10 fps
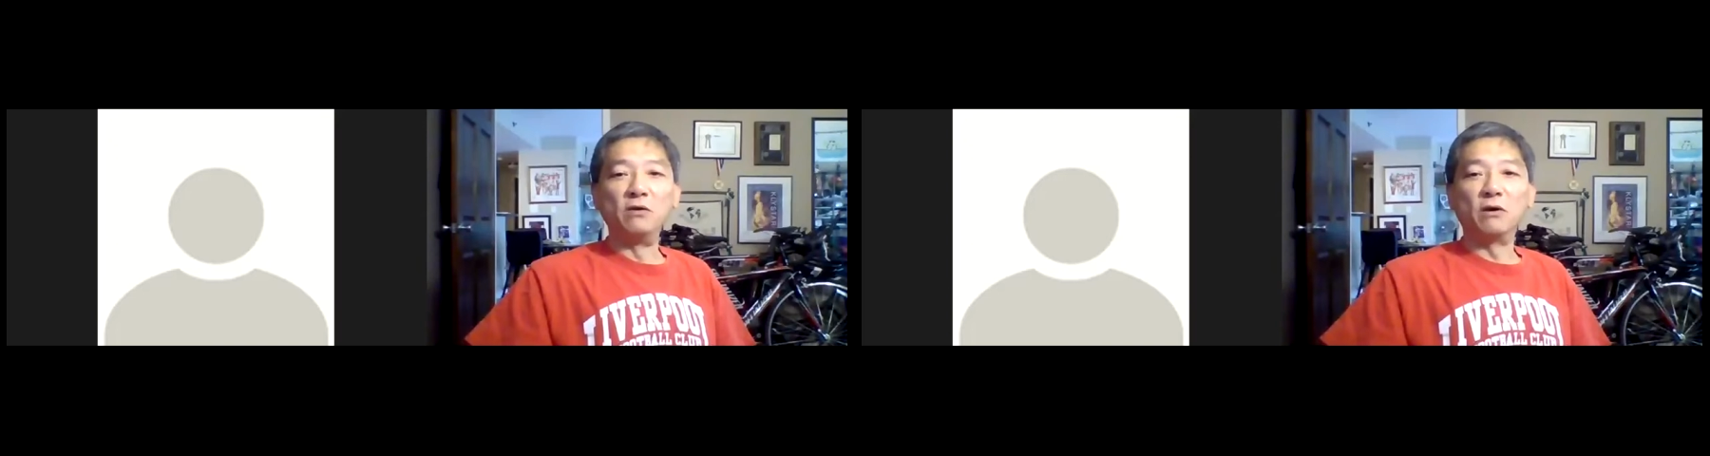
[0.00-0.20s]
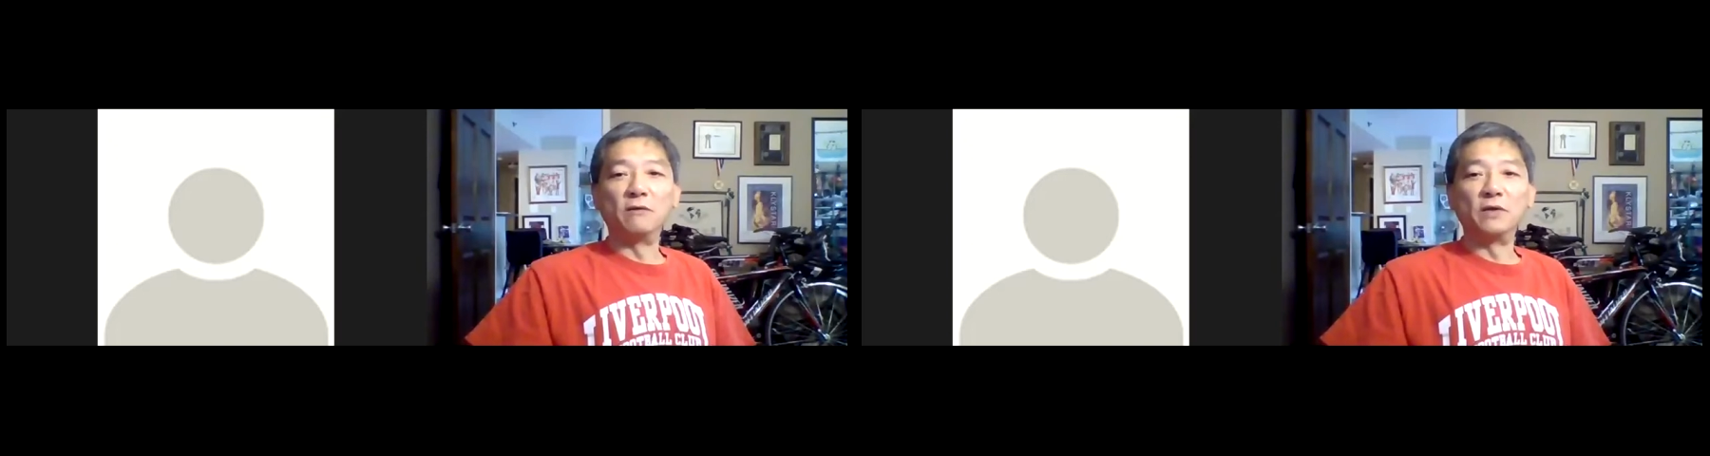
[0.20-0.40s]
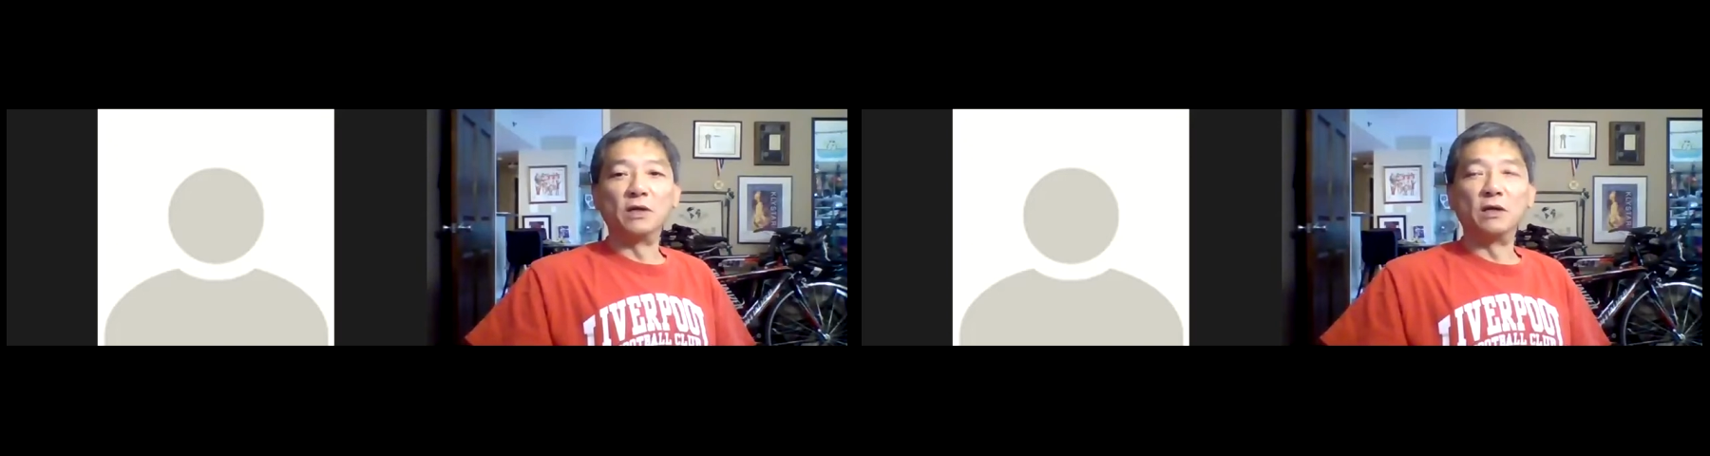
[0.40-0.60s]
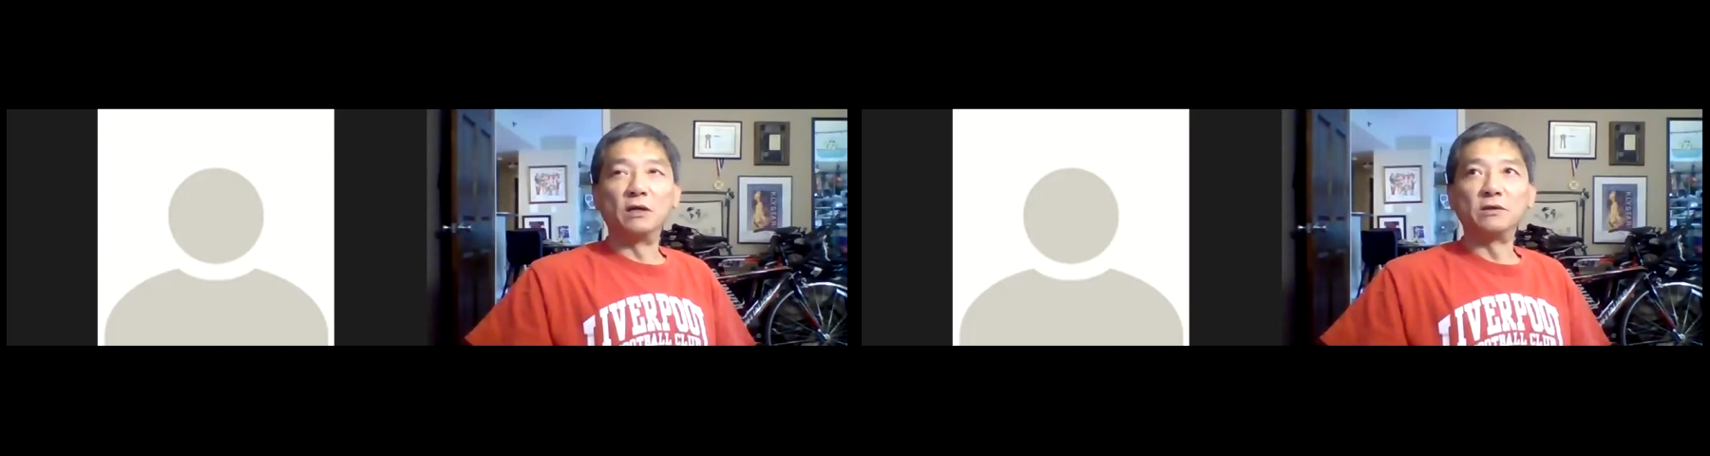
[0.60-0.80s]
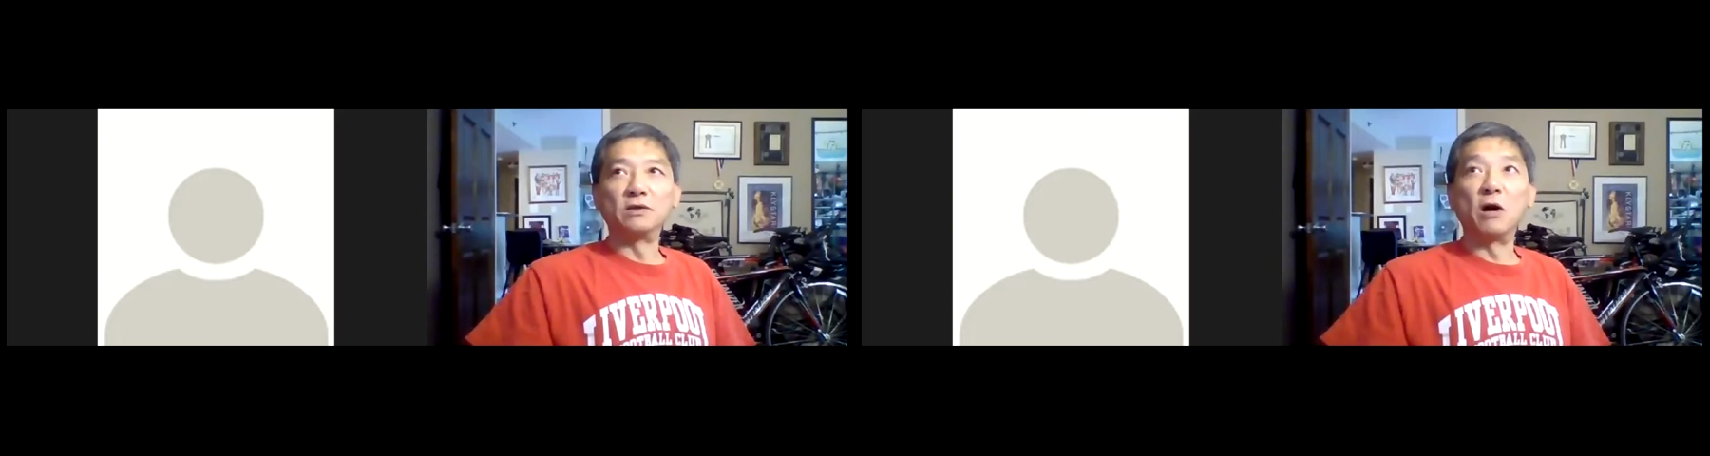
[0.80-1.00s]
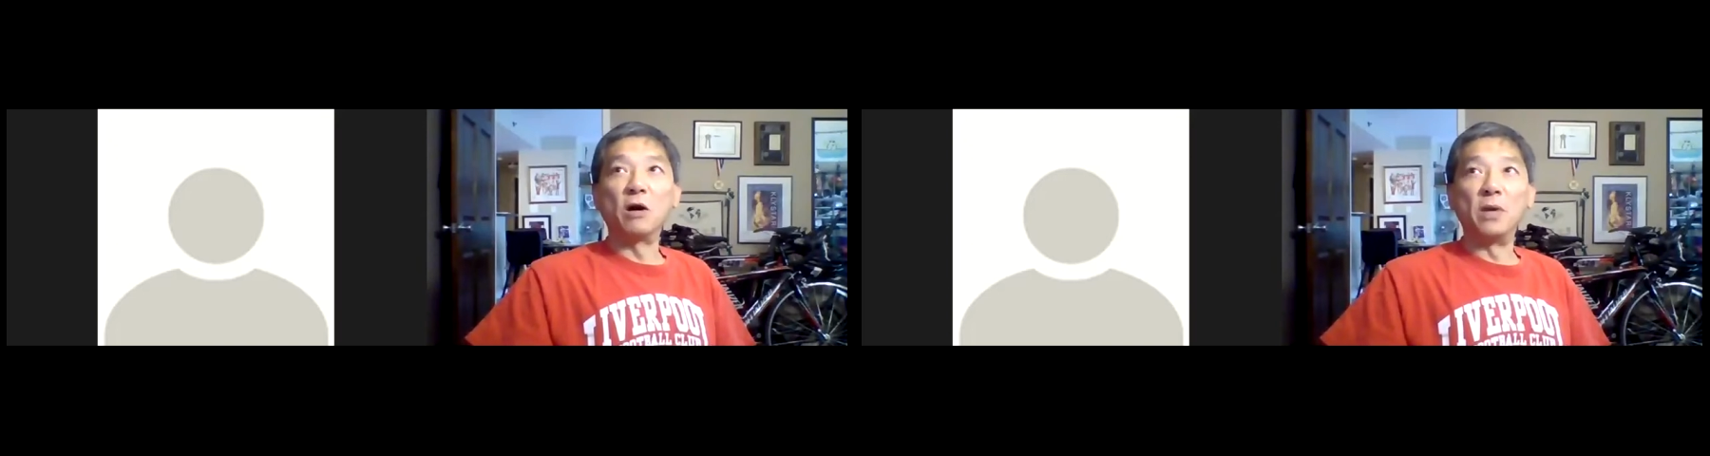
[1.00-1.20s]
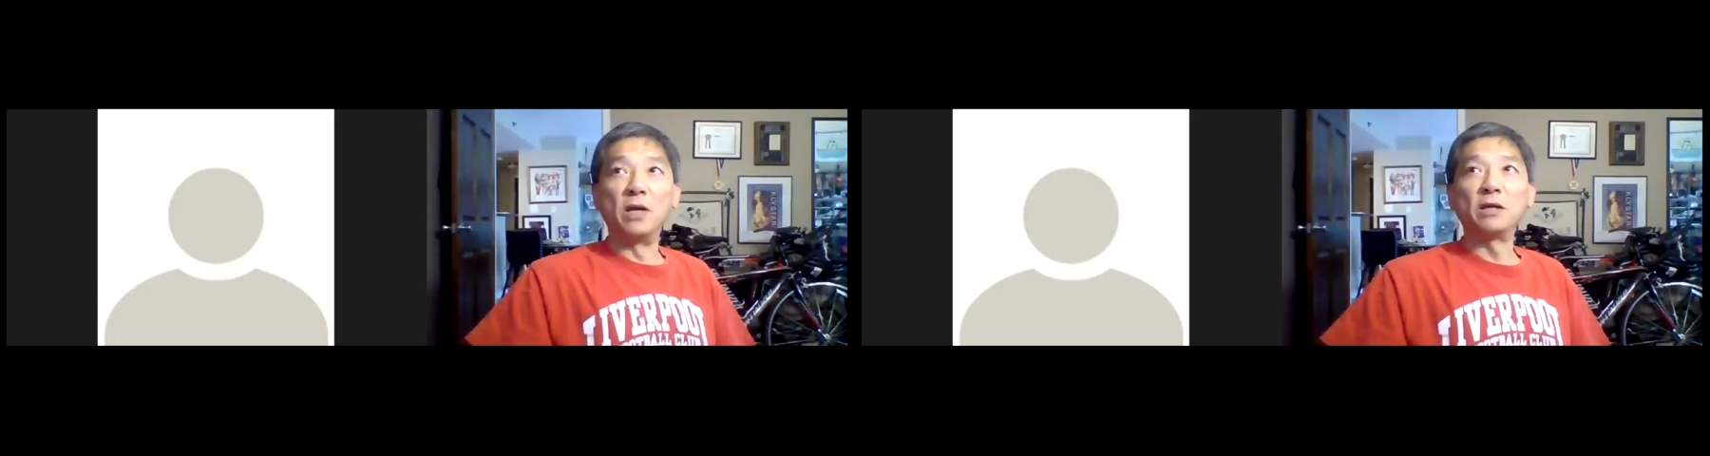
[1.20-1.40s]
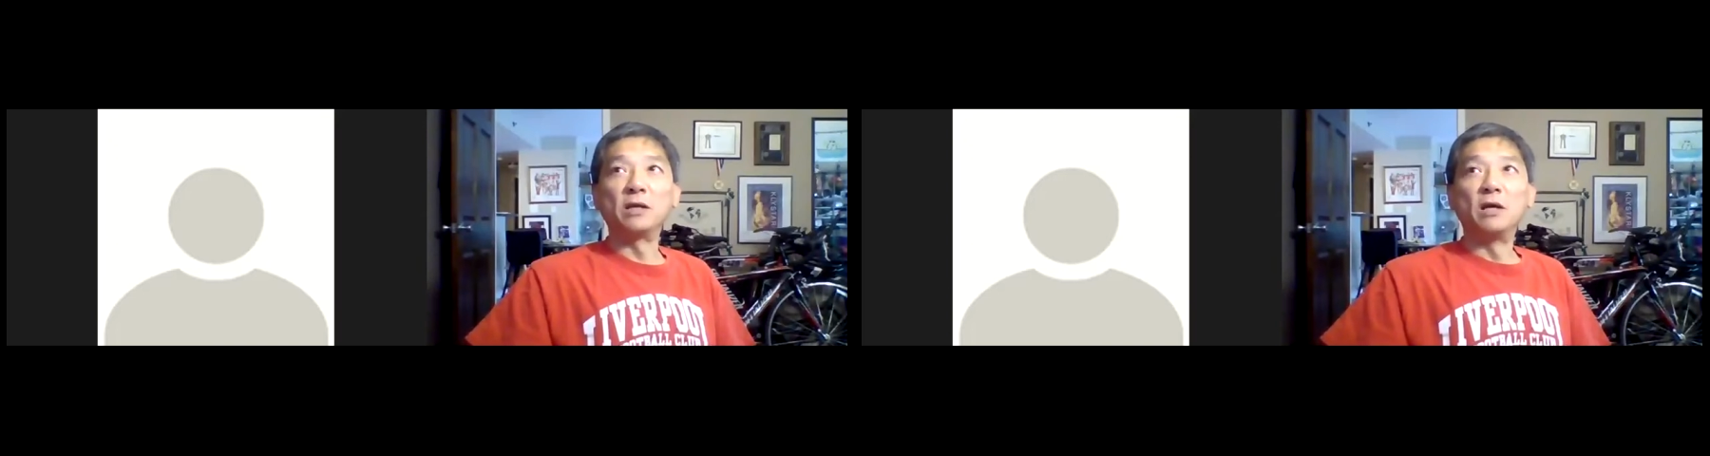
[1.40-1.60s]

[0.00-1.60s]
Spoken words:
of the topic.